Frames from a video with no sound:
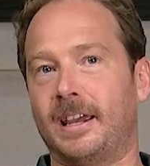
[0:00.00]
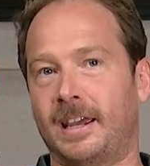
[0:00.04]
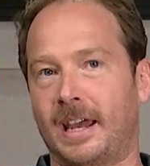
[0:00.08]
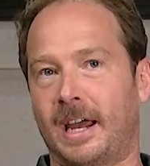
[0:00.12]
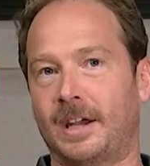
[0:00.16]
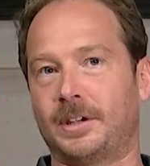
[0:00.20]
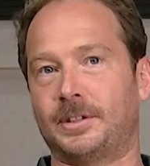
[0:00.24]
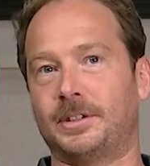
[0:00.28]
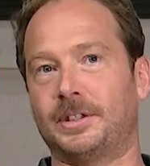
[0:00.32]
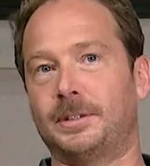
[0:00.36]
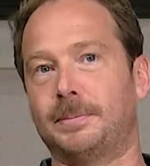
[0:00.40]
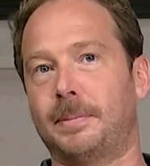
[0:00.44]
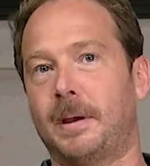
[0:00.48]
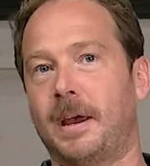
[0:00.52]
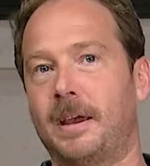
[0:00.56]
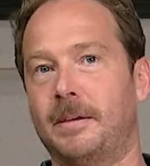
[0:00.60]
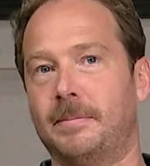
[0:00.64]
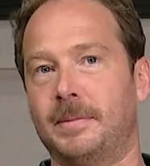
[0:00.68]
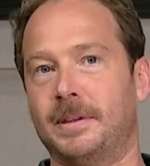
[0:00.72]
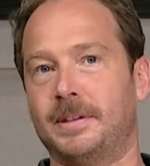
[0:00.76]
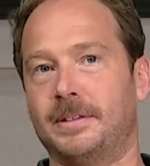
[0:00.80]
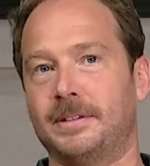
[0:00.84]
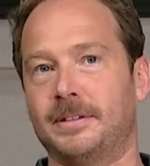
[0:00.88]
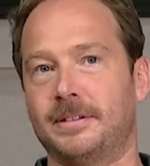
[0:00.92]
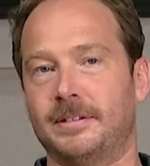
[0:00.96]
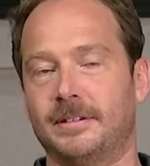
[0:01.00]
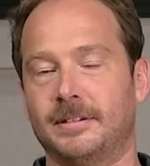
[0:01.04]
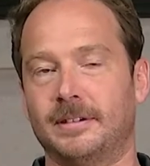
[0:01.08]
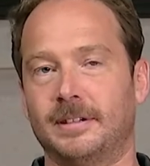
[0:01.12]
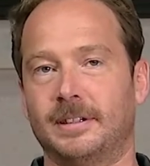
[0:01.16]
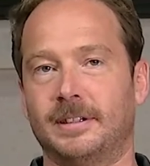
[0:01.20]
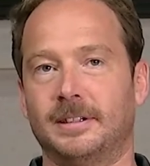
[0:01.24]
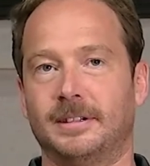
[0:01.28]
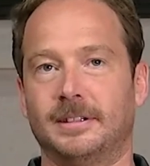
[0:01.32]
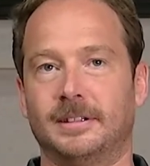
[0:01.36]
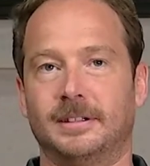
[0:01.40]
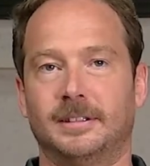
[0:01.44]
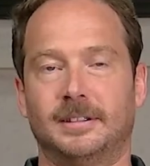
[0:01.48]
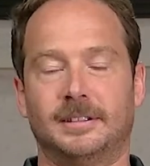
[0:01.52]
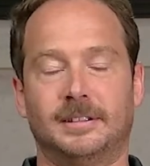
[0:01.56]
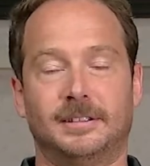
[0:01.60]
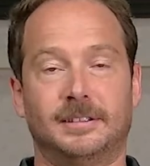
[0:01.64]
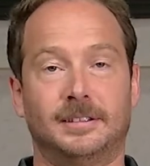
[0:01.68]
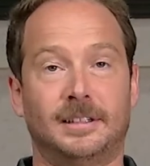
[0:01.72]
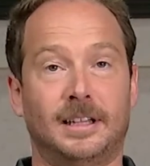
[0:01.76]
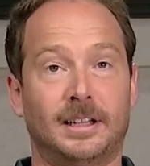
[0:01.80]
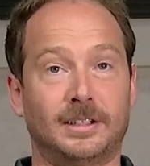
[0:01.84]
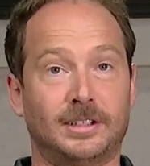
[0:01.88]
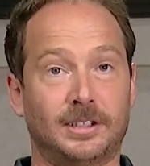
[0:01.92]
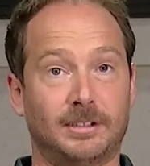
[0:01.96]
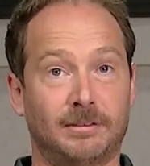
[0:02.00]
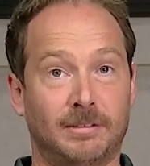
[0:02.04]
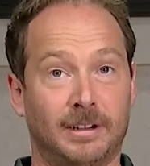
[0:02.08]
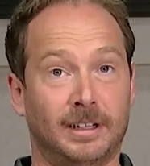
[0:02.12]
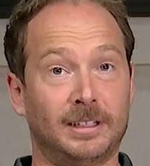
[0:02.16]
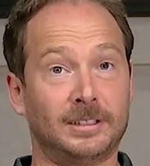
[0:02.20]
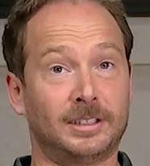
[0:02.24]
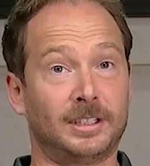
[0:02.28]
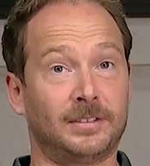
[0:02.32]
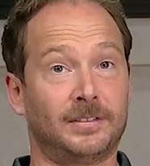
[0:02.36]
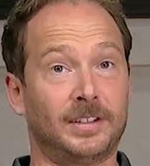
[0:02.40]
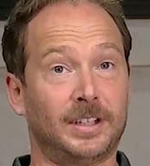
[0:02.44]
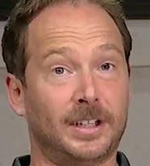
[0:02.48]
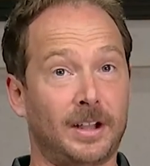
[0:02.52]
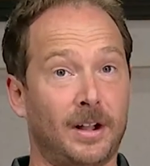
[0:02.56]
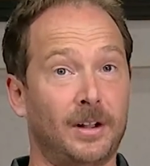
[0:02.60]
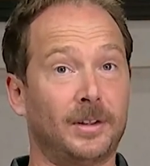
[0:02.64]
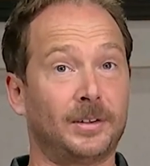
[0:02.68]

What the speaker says: and cashless payments. Now, it's a relatively